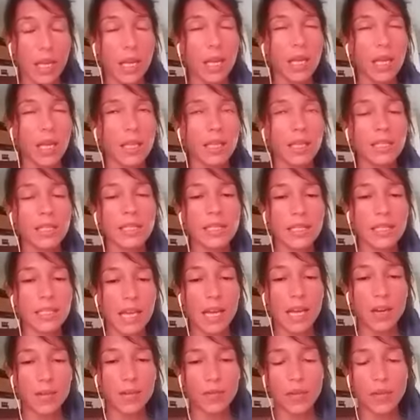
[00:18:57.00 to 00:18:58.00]
this is
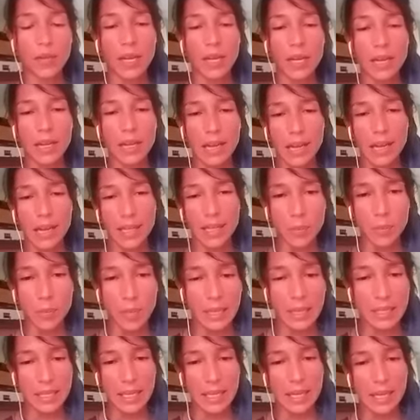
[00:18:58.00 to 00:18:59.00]
kind of like the
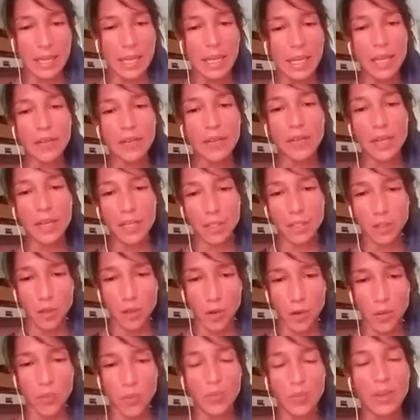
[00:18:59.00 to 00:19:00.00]
big city, even it's
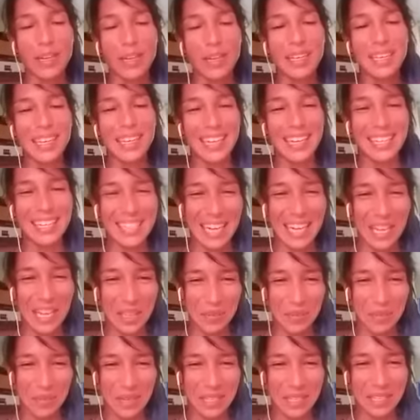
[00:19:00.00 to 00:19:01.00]
not, but it is like
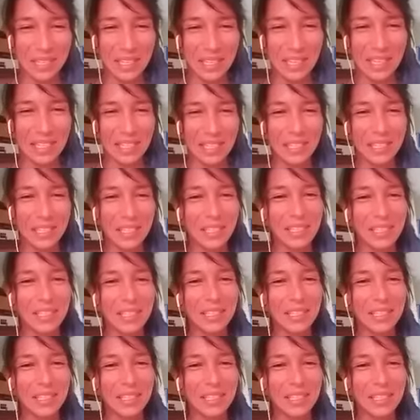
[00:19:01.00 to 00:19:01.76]
the big city. It still is